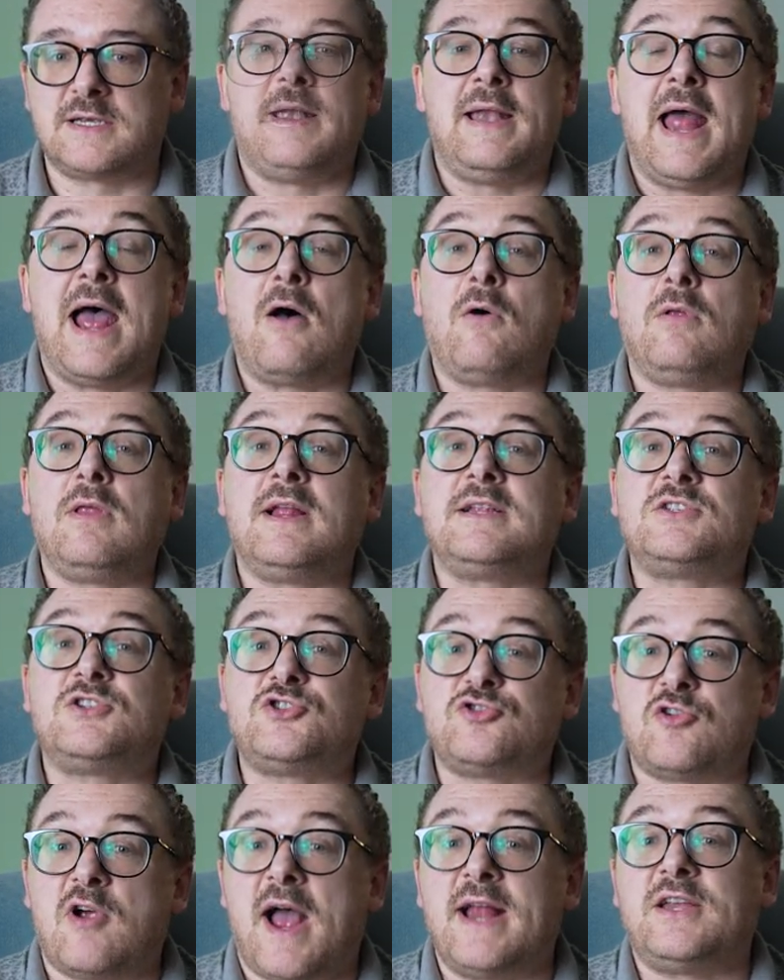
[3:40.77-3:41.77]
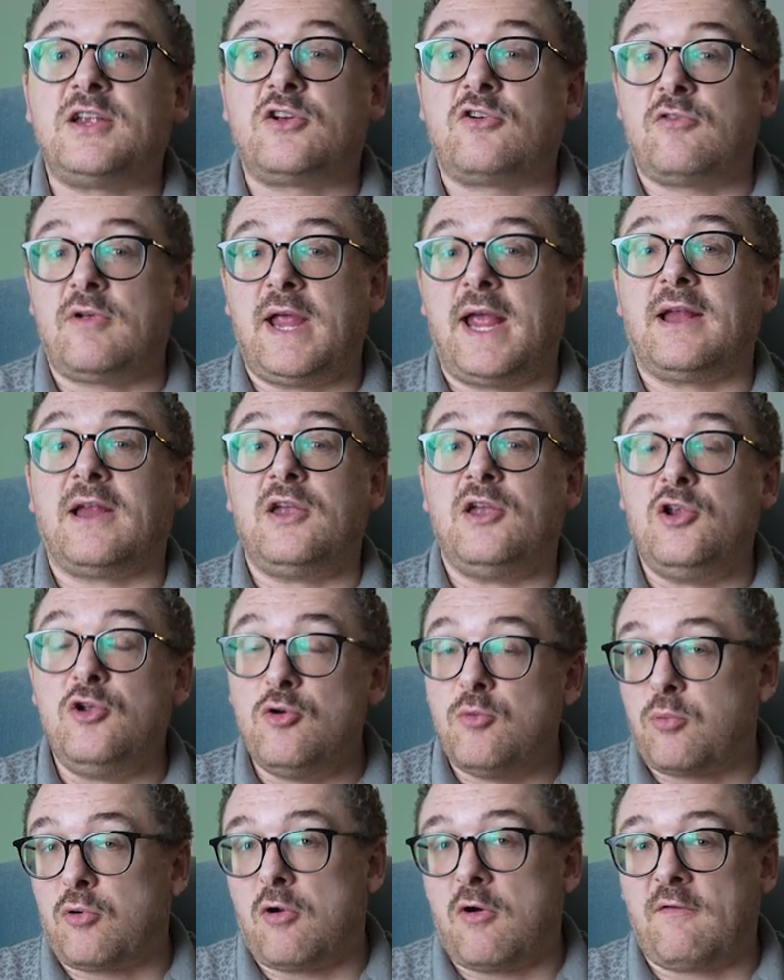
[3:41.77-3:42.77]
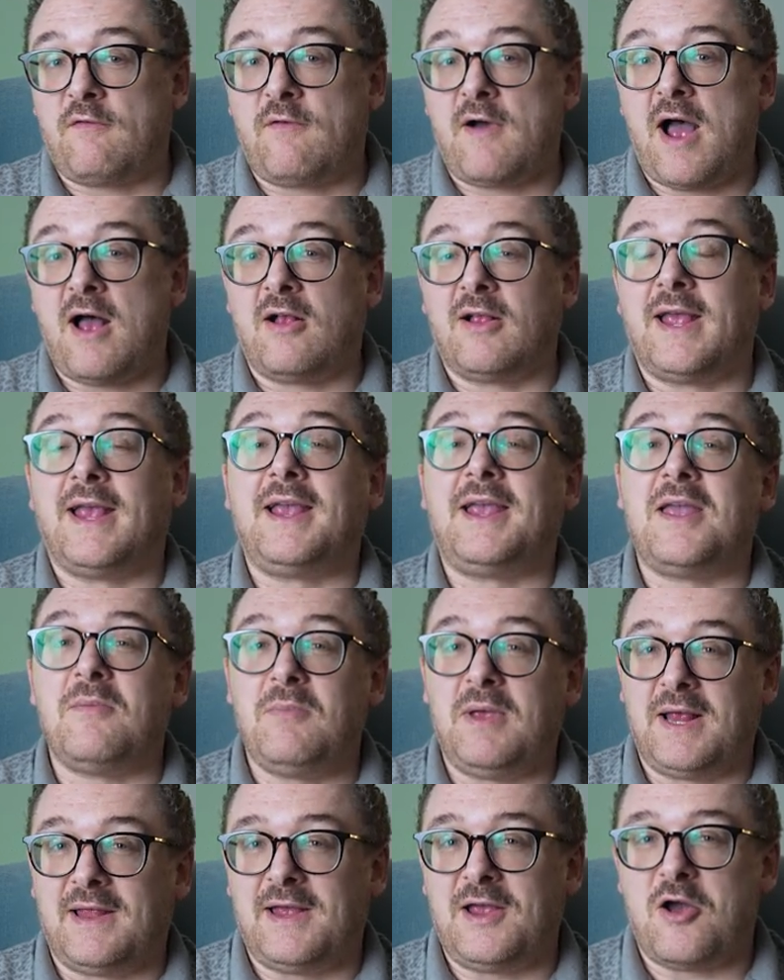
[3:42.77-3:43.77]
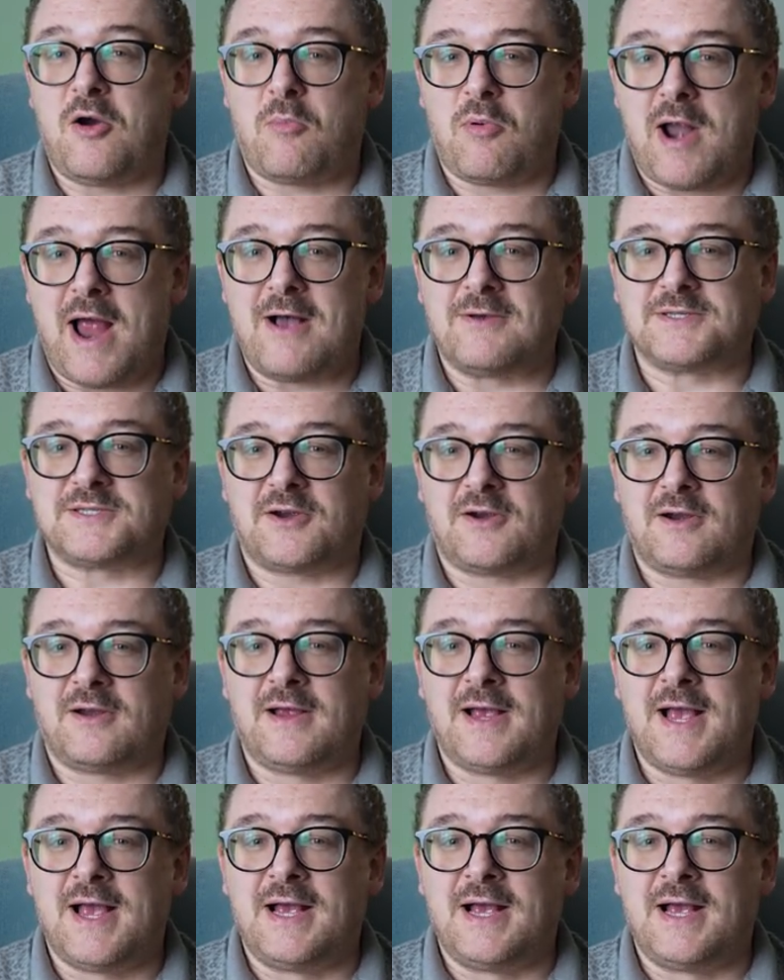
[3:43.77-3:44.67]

Now let's try to create a new profile in Kameleo browser.